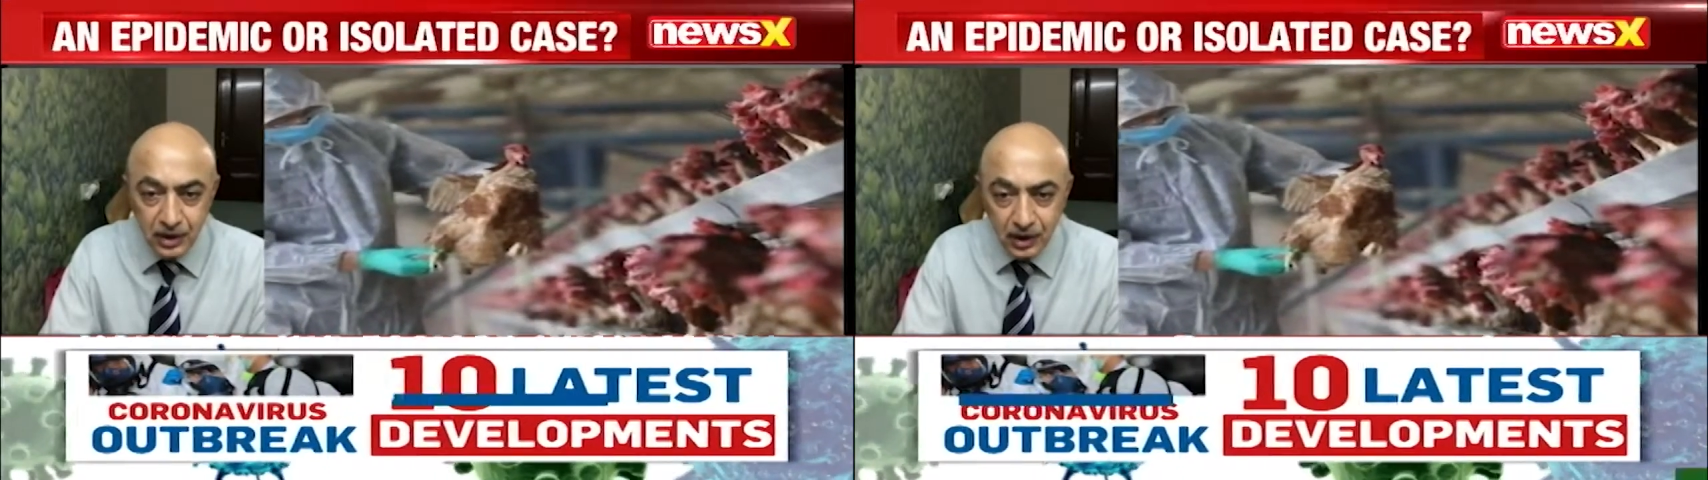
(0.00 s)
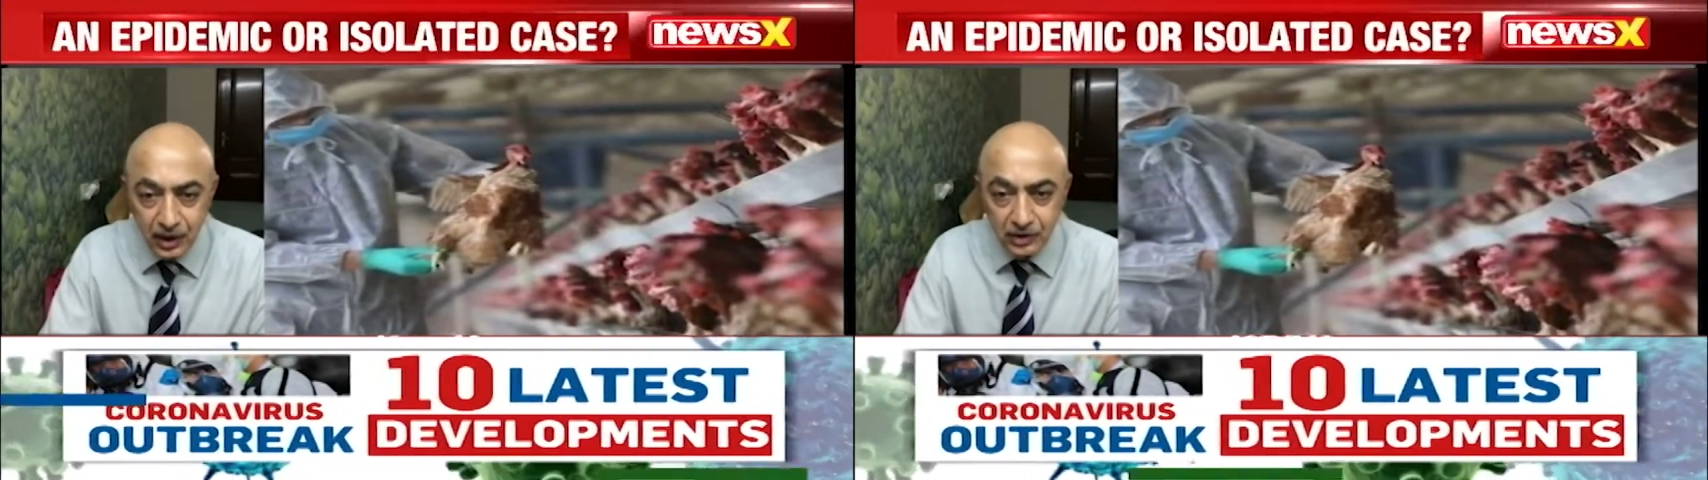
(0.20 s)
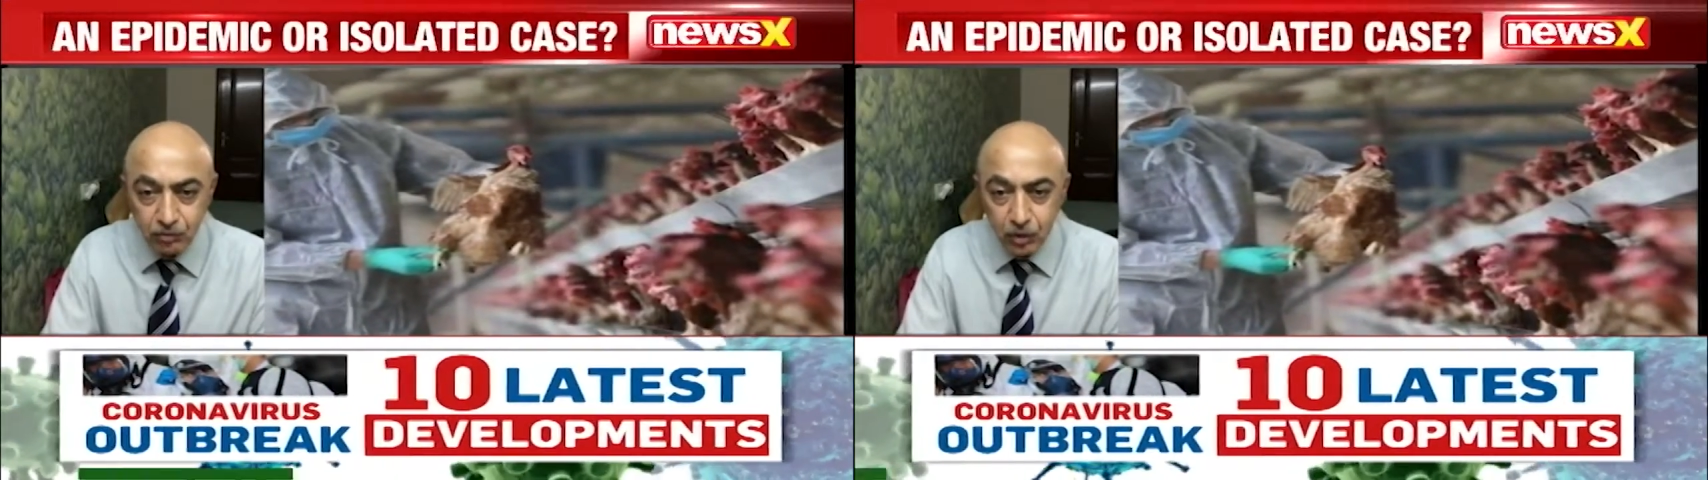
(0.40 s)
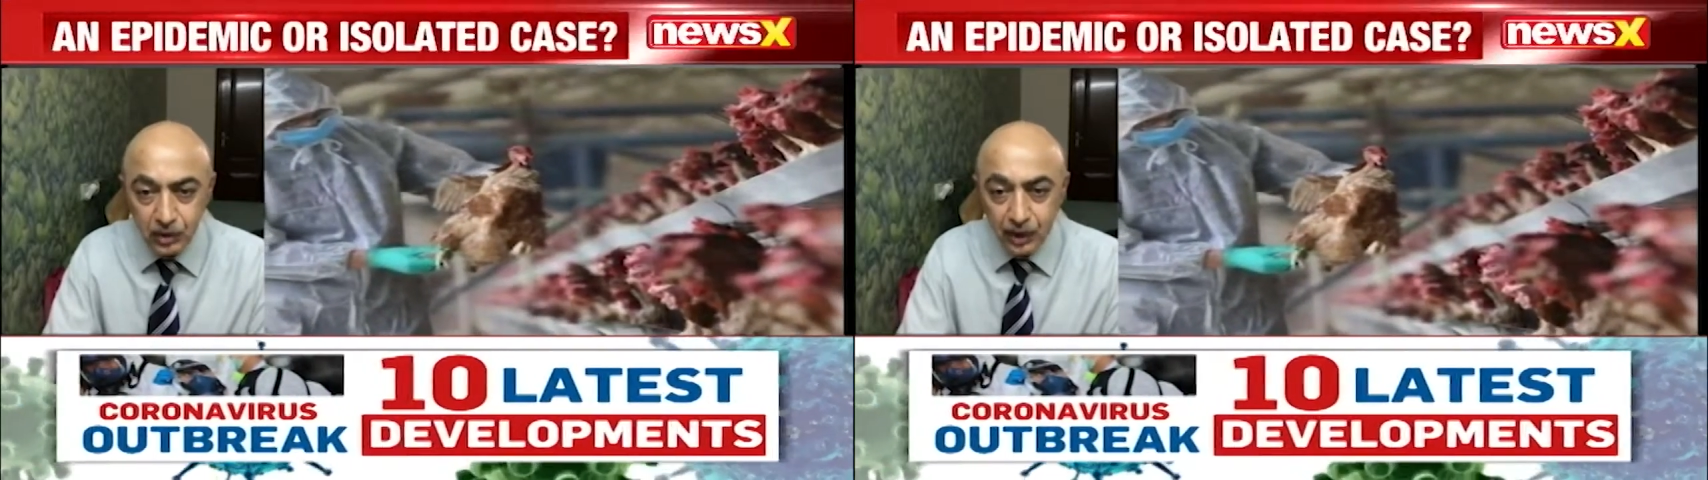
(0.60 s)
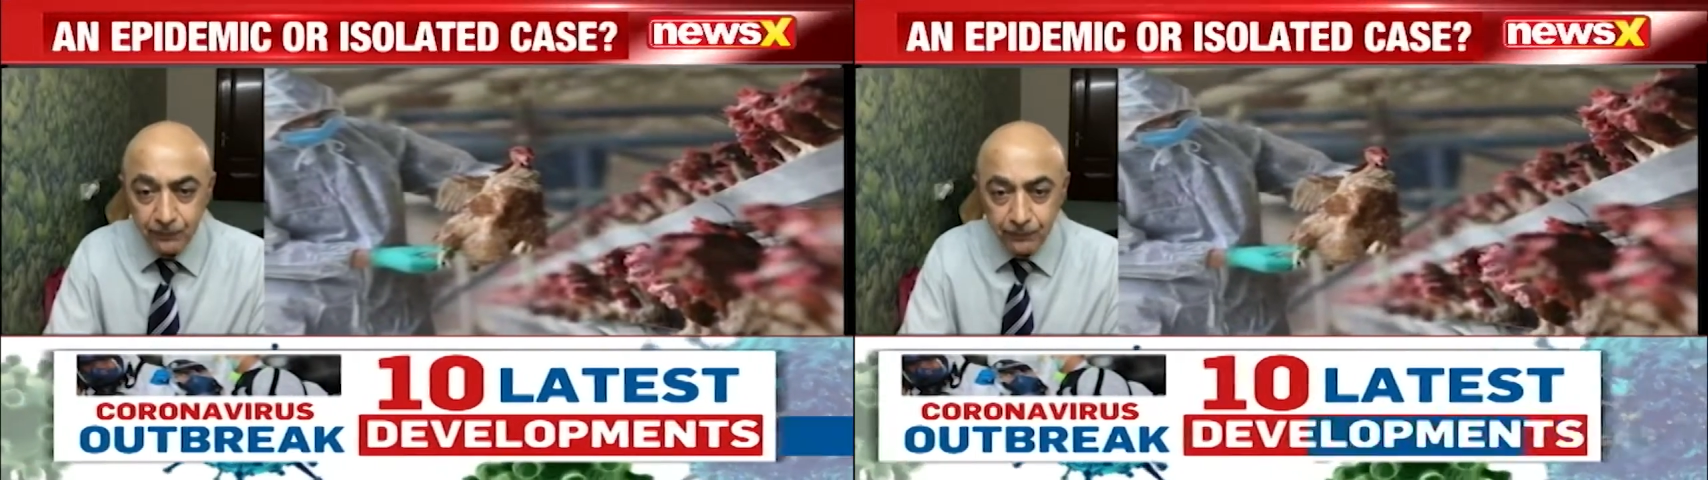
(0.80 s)
as what
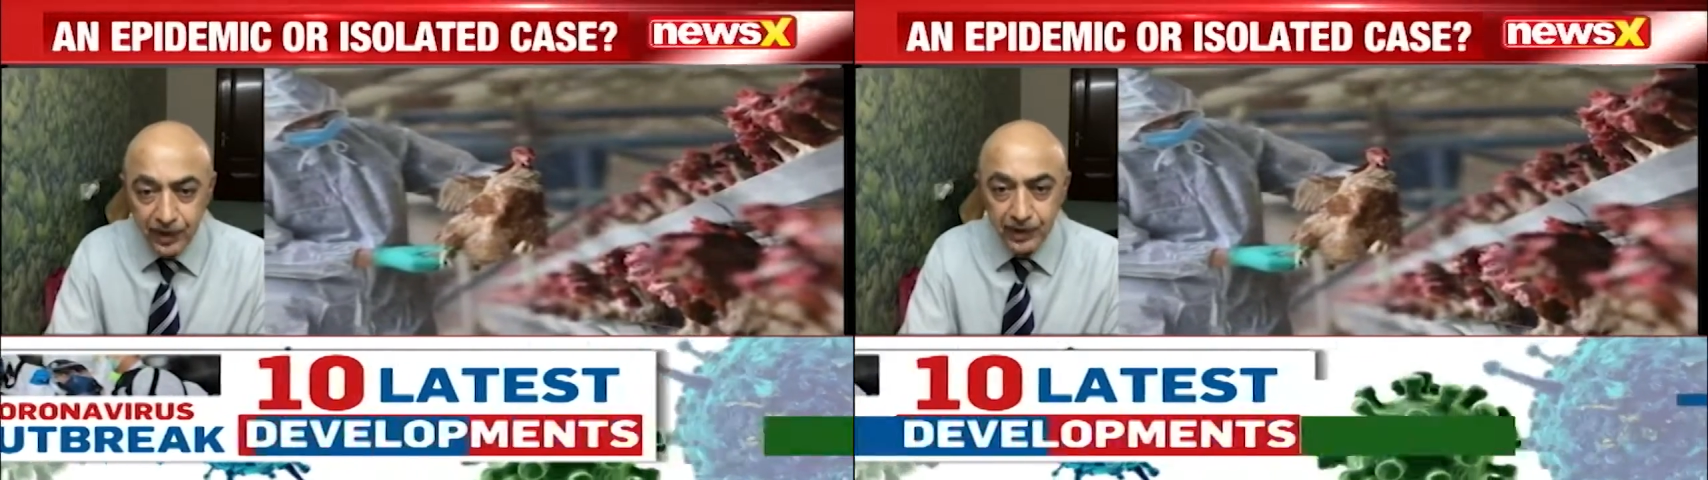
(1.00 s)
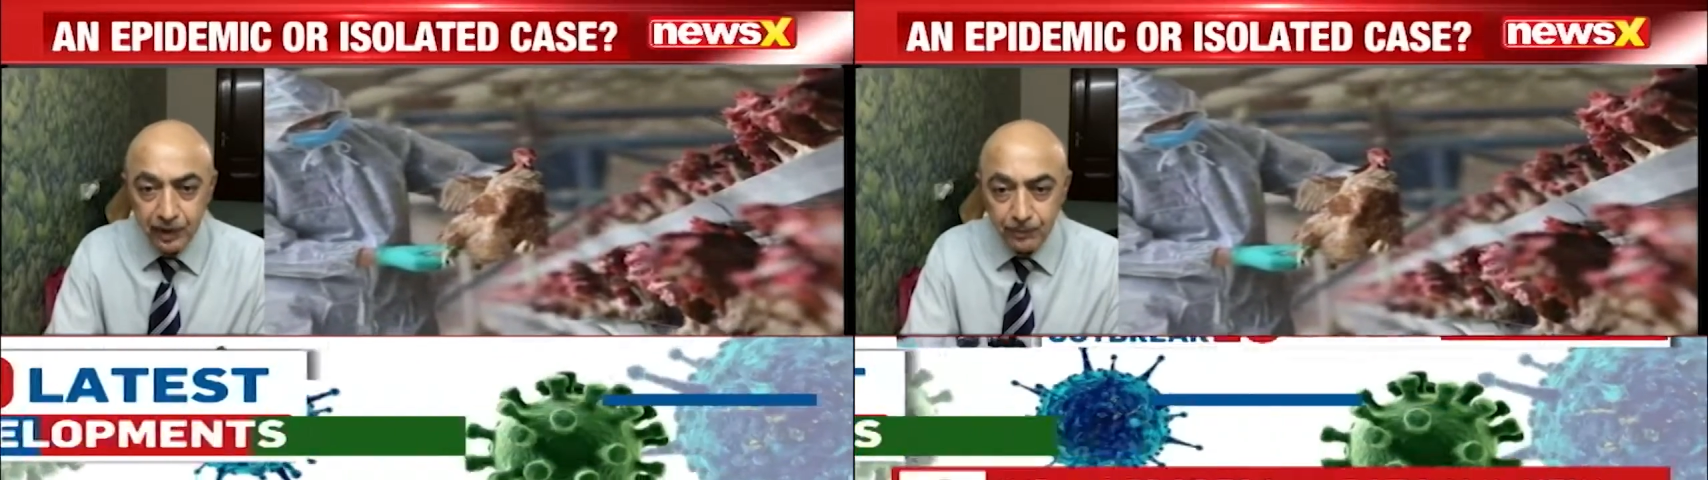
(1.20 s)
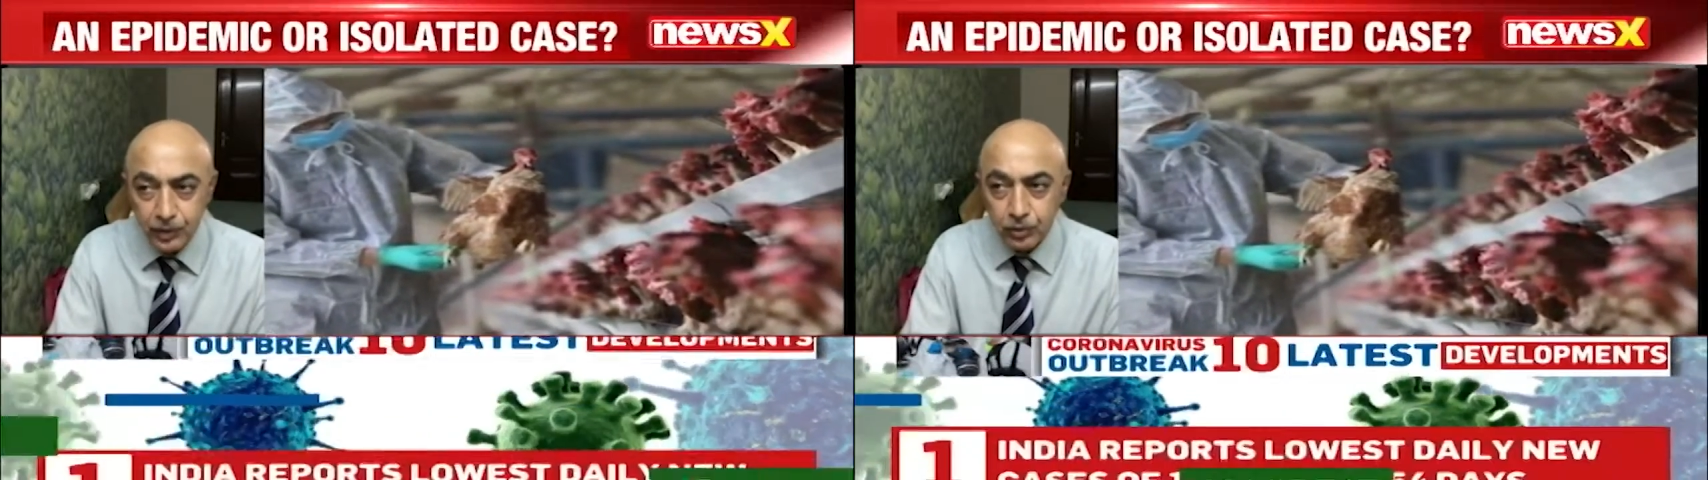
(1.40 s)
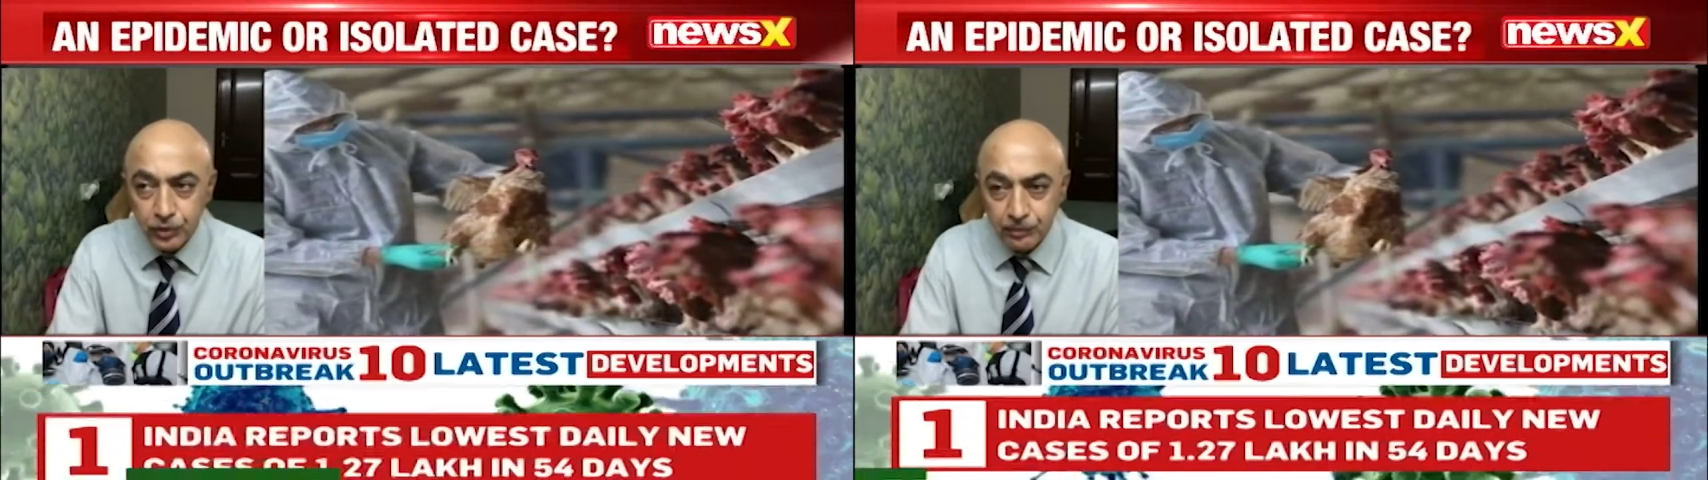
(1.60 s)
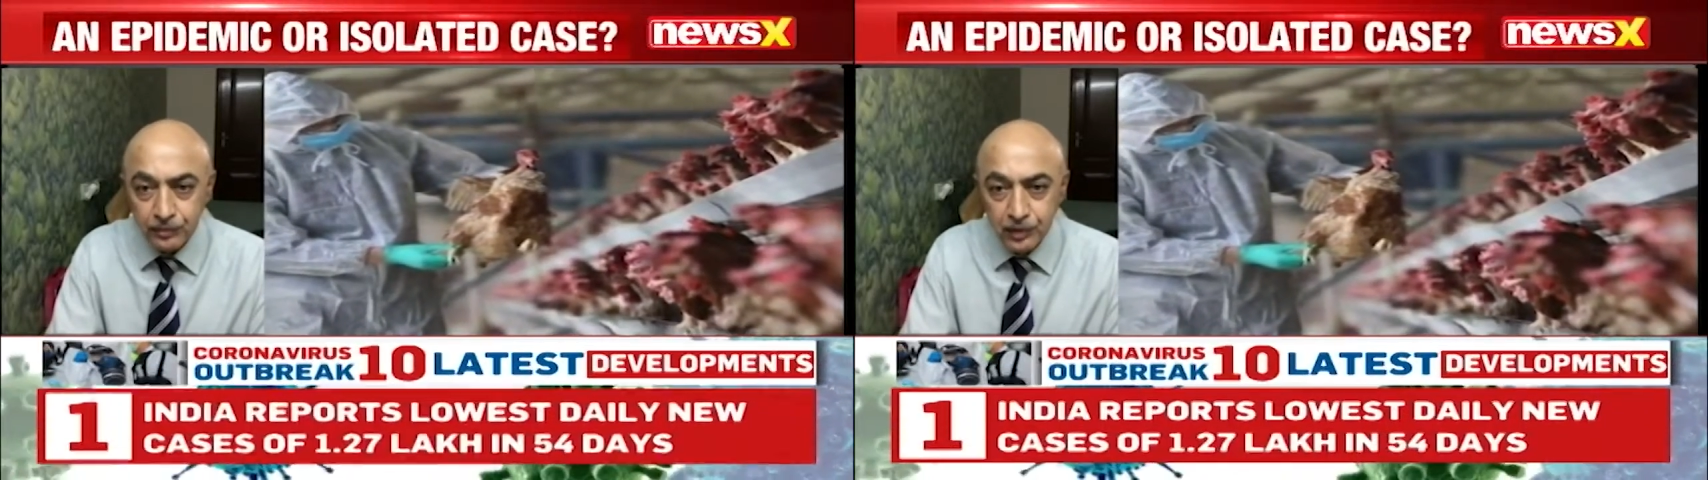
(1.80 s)
had happened to him,